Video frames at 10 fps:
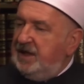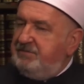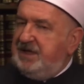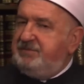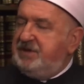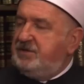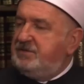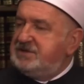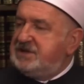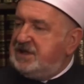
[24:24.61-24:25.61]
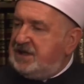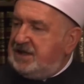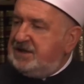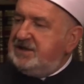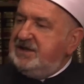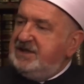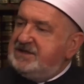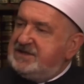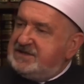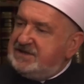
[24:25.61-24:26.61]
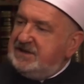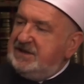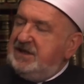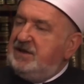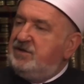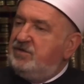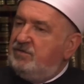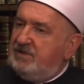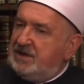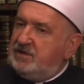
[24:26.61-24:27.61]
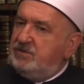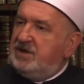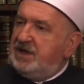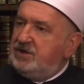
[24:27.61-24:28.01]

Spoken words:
but because God is seeing you, what you are